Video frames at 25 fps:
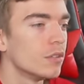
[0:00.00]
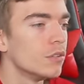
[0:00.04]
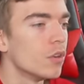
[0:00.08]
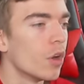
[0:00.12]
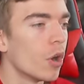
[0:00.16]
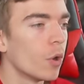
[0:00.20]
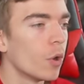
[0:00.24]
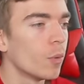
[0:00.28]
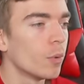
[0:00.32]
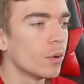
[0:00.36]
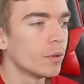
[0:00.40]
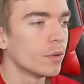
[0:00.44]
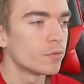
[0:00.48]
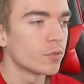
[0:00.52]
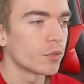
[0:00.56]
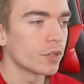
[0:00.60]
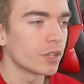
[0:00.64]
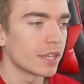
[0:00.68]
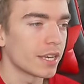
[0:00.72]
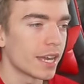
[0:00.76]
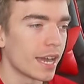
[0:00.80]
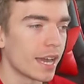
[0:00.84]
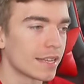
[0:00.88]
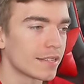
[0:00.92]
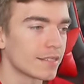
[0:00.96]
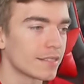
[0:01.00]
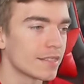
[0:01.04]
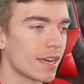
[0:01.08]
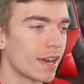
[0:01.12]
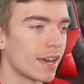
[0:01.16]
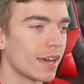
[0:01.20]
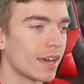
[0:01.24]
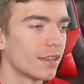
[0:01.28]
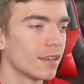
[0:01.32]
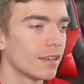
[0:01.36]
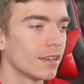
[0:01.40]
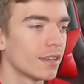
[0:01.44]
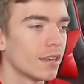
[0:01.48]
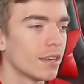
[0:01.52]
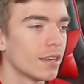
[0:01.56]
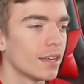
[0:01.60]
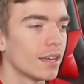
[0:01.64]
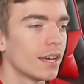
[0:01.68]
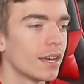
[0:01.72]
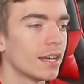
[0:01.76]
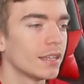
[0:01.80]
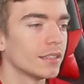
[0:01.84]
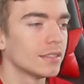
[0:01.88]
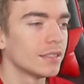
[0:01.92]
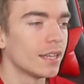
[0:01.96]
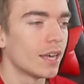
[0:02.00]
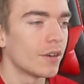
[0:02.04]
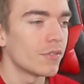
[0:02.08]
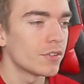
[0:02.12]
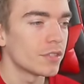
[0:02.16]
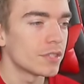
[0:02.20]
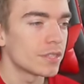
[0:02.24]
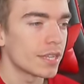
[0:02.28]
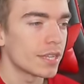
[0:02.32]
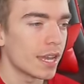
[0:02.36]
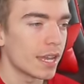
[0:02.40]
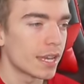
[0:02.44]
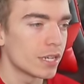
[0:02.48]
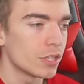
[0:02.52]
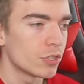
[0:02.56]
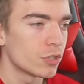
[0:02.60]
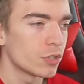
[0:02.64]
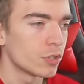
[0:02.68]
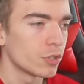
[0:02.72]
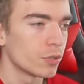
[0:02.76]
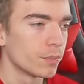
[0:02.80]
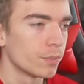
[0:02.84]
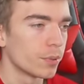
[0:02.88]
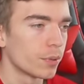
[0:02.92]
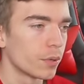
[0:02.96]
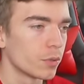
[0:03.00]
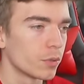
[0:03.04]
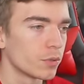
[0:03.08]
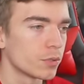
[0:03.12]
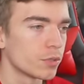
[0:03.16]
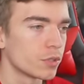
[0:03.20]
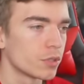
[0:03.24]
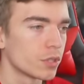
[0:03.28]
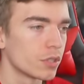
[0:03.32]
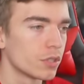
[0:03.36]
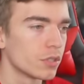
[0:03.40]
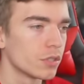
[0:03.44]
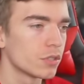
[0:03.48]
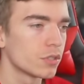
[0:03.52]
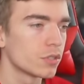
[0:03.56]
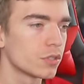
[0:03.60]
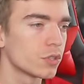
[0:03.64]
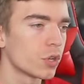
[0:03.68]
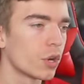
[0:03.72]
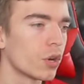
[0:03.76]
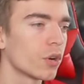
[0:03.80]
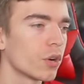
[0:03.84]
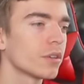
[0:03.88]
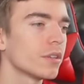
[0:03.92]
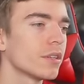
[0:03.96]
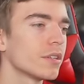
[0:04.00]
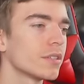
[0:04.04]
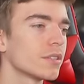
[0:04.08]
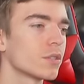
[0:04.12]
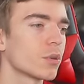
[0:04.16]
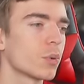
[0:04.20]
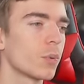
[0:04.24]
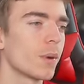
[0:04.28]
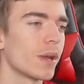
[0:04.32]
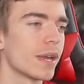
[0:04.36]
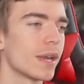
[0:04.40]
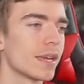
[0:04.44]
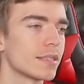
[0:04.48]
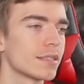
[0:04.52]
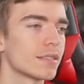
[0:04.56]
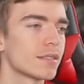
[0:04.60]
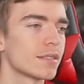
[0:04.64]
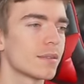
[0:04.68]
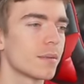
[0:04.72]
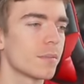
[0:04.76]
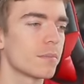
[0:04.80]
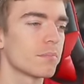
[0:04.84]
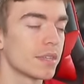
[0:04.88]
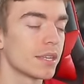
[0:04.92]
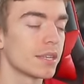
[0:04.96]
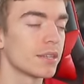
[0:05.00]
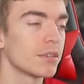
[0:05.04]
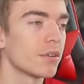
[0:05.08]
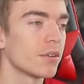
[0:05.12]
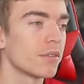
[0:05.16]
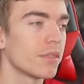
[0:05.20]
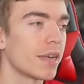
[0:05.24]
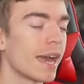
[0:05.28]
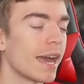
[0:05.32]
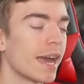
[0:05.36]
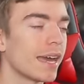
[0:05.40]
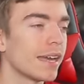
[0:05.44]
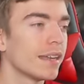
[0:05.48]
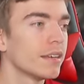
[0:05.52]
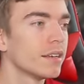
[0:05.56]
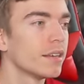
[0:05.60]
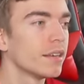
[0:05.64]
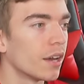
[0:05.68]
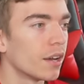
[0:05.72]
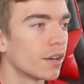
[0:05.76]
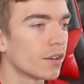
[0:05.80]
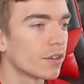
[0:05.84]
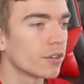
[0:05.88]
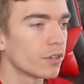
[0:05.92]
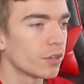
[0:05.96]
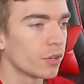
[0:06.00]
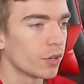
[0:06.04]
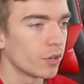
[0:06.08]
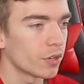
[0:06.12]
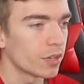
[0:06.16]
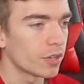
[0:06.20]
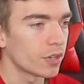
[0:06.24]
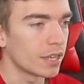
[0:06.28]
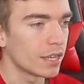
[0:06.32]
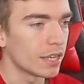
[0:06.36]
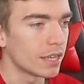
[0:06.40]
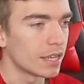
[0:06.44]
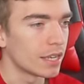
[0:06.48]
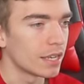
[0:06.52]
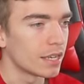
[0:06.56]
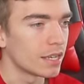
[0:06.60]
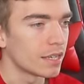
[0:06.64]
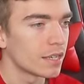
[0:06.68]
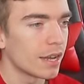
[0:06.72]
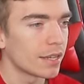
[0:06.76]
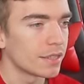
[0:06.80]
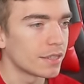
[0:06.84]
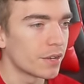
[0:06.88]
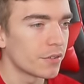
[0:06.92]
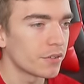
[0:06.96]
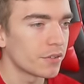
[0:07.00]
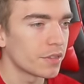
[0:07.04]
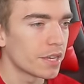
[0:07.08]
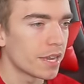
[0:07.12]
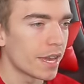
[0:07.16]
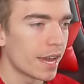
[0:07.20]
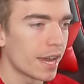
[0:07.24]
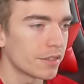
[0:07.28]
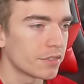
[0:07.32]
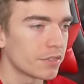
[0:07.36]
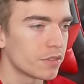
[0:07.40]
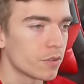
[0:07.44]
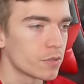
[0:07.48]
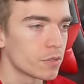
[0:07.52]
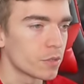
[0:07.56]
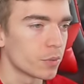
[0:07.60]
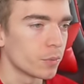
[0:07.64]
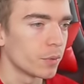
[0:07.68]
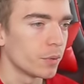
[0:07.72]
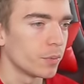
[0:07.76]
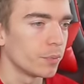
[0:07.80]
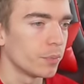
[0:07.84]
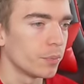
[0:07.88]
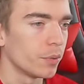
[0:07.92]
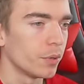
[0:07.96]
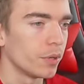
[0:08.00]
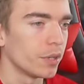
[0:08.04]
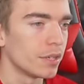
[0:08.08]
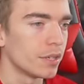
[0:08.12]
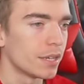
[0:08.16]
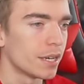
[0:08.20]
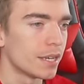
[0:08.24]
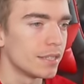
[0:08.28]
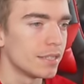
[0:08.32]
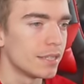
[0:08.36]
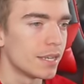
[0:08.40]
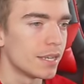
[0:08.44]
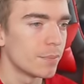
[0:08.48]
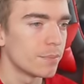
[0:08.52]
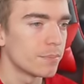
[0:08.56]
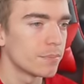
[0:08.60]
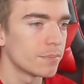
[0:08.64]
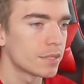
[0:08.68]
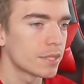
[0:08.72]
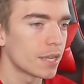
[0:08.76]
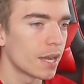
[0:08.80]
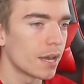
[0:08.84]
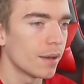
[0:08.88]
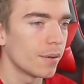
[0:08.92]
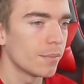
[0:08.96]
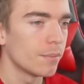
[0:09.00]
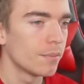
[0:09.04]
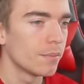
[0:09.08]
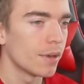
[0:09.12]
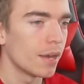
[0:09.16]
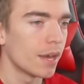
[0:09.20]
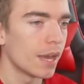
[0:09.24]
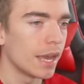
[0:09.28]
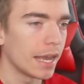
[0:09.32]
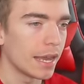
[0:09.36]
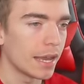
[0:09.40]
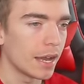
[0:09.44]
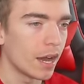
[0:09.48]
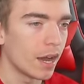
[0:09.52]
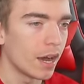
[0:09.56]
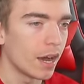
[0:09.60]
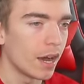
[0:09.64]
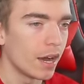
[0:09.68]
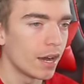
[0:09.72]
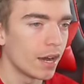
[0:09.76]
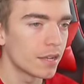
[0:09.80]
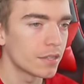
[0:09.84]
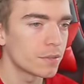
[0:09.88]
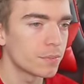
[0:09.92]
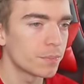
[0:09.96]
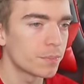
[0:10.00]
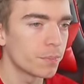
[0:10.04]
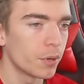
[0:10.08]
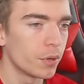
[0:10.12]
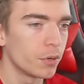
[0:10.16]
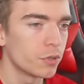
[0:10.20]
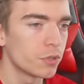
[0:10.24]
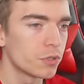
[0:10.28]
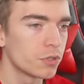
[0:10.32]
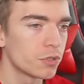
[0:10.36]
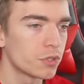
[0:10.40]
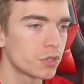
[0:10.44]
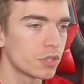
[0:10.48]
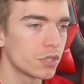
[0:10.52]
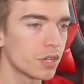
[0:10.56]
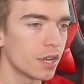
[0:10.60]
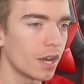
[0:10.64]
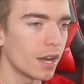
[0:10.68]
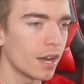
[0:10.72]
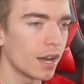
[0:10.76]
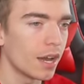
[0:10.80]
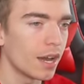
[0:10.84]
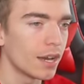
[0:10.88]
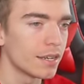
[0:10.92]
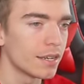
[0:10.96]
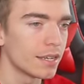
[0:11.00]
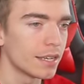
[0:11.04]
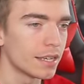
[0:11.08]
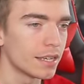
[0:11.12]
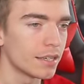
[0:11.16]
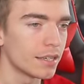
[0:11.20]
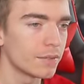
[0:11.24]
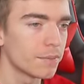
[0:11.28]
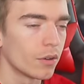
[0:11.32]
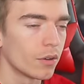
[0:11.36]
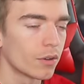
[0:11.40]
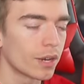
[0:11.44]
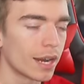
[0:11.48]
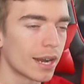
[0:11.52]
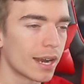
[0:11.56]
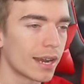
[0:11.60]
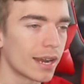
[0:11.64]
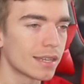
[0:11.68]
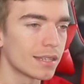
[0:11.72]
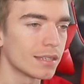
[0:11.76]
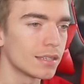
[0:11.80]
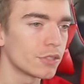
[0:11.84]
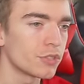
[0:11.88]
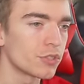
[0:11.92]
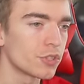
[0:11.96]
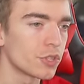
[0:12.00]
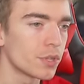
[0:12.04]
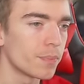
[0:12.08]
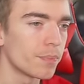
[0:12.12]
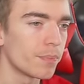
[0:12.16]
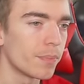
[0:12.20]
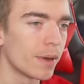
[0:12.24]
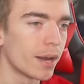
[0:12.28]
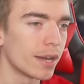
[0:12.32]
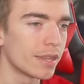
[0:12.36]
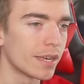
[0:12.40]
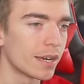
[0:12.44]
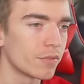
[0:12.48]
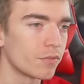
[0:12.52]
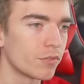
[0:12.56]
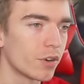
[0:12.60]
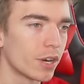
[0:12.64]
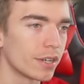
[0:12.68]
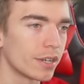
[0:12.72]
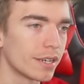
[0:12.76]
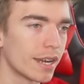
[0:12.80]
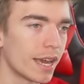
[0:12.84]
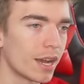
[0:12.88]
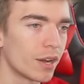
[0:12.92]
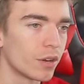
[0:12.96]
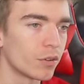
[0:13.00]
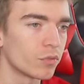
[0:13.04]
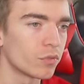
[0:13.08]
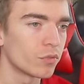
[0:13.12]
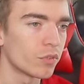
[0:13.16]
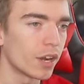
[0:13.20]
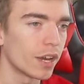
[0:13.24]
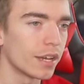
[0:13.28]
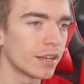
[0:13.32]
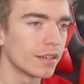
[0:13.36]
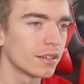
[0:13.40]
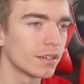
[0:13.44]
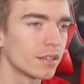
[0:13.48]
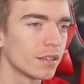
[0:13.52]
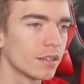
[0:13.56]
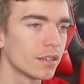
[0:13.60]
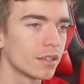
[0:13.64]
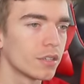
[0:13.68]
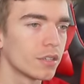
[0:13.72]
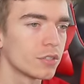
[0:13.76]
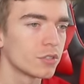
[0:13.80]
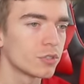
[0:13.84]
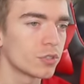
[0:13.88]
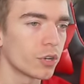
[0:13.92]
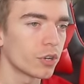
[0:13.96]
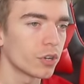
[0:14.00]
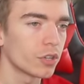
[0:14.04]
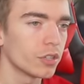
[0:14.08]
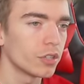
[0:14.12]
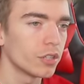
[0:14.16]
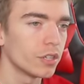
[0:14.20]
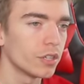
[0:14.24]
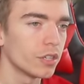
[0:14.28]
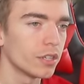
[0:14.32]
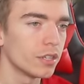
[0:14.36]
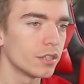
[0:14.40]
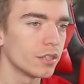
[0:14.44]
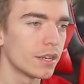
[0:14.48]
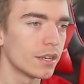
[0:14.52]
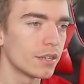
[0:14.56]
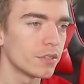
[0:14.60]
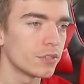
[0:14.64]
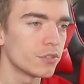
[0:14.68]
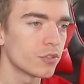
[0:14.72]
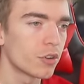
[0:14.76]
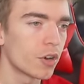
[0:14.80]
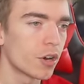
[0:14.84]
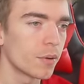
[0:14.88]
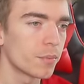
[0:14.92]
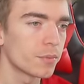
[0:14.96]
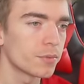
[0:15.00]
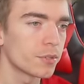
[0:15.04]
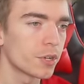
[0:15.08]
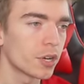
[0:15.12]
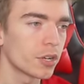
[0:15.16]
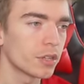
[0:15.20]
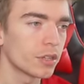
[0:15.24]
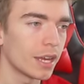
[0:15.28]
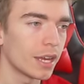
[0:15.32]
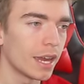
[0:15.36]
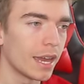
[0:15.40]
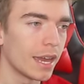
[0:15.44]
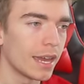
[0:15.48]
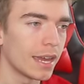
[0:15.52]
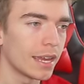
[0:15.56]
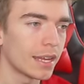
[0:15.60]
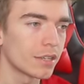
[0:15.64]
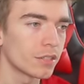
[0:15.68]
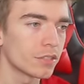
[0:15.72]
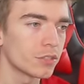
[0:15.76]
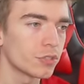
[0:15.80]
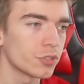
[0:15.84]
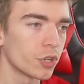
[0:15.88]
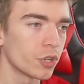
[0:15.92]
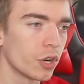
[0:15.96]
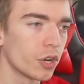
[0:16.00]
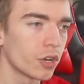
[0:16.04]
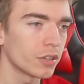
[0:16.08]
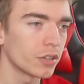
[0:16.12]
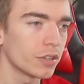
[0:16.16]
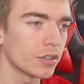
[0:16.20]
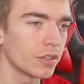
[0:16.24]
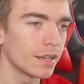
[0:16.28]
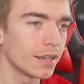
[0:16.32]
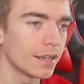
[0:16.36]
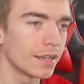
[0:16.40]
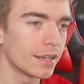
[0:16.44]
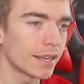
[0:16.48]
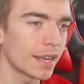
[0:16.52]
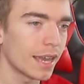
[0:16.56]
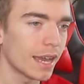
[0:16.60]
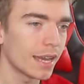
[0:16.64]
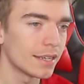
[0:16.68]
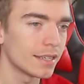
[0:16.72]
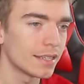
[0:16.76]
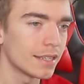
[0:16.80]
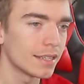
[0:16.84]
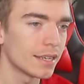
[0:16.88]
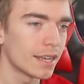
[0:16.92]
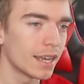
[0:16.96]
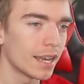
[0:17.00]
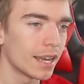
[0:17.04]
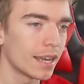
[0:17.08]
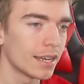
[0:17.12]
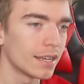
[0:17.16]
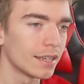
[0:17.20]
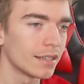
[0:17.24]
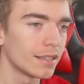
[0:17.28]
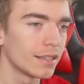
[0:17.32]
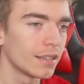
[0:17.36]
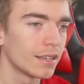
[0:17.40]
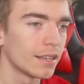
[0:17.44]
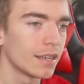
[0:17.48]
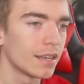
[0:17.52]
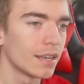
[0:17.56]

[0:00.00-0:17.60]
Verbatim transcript: No one really has that. A levitation potion. Chocolate twist. Didn't know that. A cookie. I definitely had those at one point. A dim sum. A heart potion. Honey. Okay, I could literally buy that right now, right? Chocolate. Drop chocolate egg. Chocolate and a candy cane.